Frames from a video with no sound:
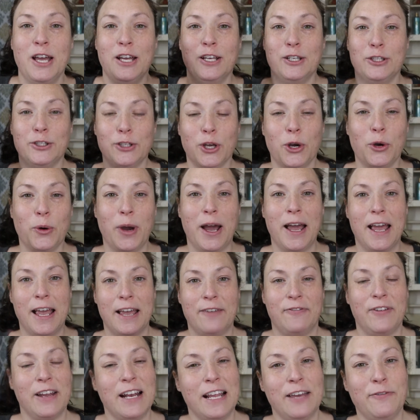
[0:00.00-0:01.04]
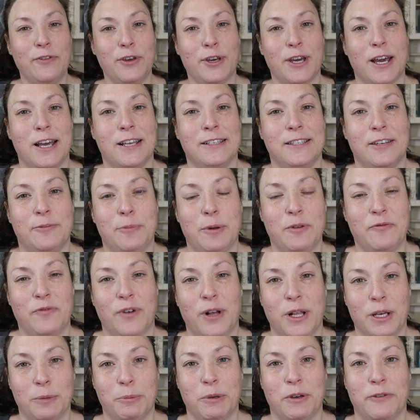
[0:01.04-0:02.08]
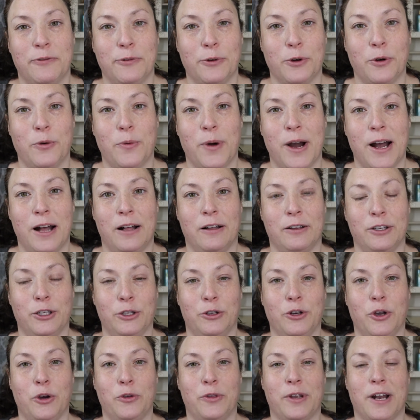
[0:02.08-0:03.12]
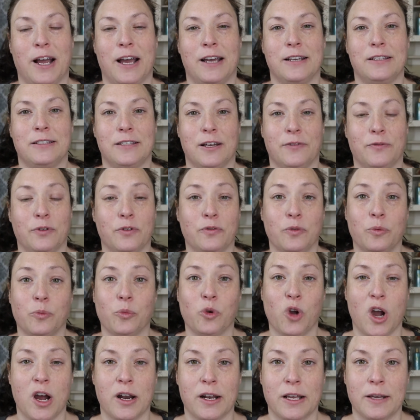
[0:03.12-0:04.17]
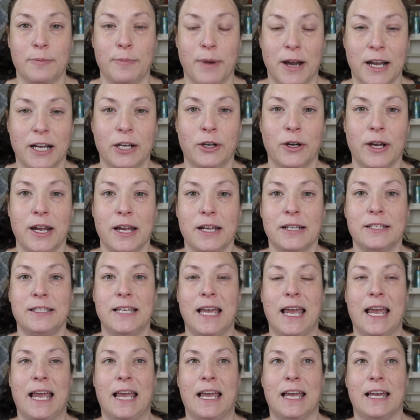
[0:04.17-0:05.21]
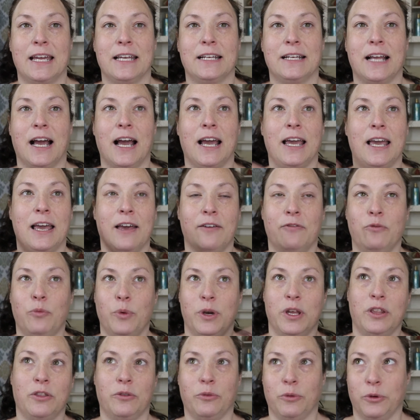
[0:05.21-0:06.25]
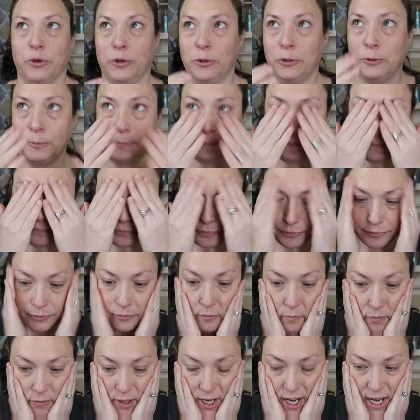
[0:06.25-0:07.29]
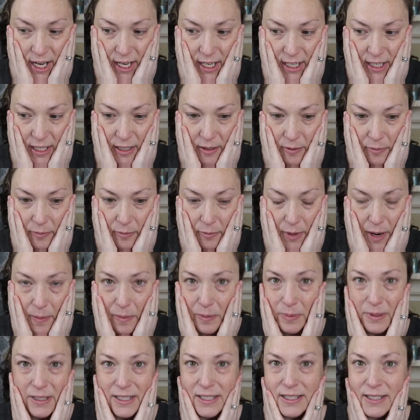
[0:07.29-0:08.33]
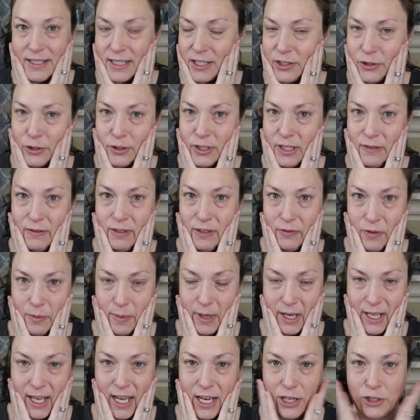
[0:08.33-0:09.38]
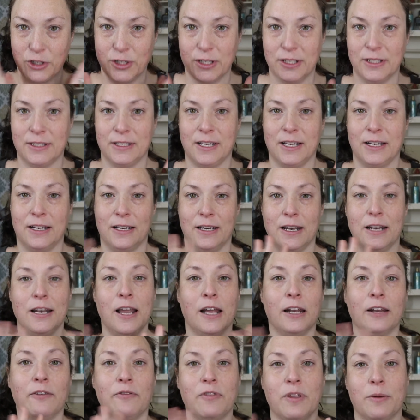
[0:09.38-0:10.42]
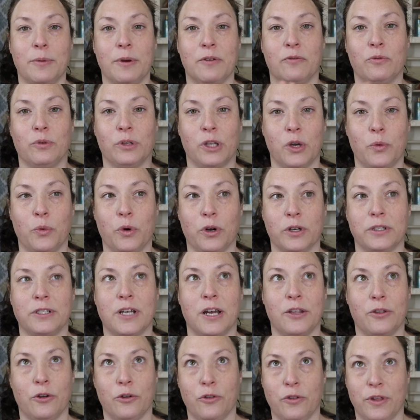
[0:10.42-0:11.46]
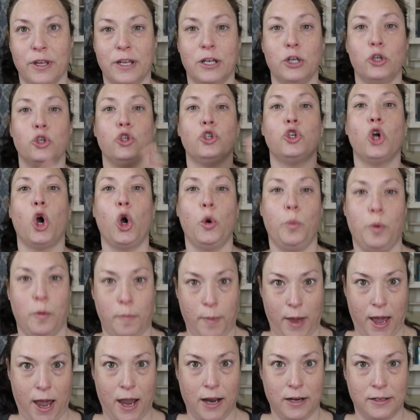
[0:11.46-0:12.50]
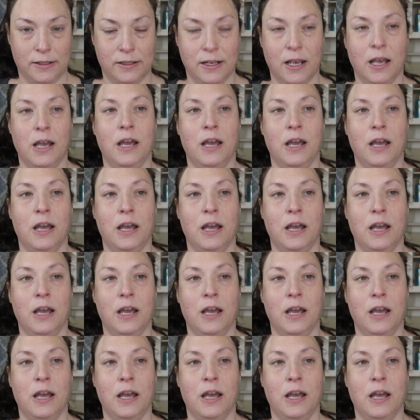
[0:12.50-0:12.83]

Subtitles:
So if any of you guys have been following me for a while, you know that I suffer from chronic migraines, and I have went through probably 6 or 7 different medications, and none of them have really worked other than Topamax